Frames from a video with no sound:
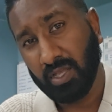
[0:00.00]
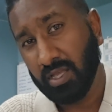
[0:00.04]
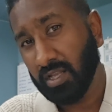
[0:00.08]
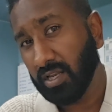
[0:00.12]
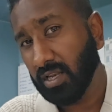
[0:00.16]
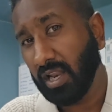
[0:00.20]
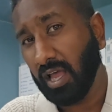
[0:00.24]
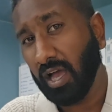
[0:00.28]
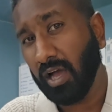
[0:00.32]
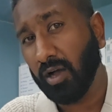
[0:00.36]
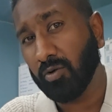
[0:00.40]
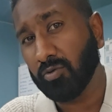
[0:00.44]

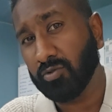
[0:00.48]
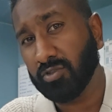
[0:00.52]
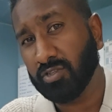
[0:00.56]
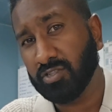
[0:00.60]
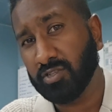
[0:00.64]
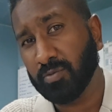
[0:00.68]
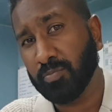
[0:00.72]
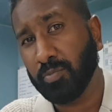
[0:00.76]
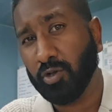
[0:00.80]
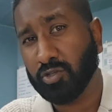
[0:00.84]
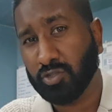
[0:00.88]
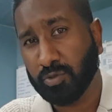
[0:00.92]
Now there's
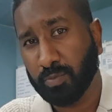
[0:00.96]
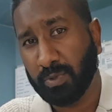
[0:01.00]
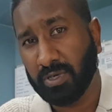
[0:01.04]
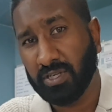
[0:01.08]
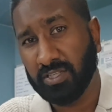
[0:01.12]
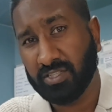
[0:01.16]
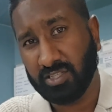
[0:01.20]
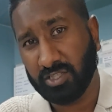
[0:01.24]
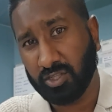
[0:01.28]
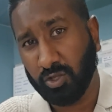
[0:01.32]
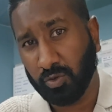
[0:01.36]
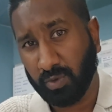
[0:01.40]
a
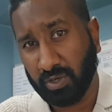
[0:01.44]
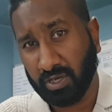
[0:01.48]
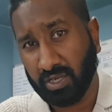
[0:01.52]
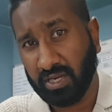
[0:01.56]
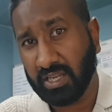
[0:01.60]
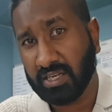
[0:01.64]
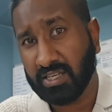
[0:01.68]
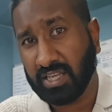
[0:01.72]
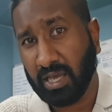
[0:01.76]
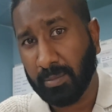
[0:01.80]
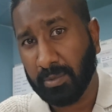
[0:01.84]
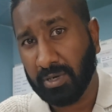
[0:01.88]
possibility they were going to
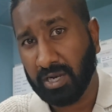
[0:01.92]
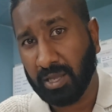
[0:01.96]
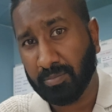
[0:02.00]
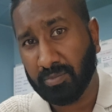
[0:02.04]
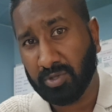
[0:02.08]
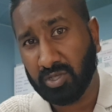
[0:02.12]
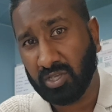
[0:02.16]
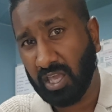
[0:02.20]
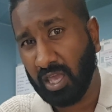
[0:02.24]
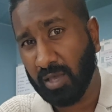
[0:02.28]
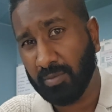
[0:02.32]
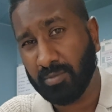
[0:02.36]
double up
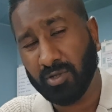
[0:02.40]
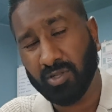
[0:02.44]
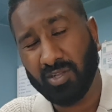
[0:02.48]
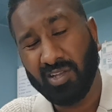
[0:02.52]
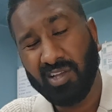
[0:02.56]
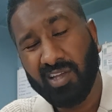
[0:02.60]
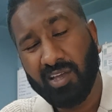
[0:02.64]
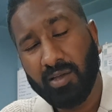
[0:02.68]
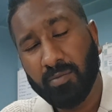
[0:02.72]
the cable,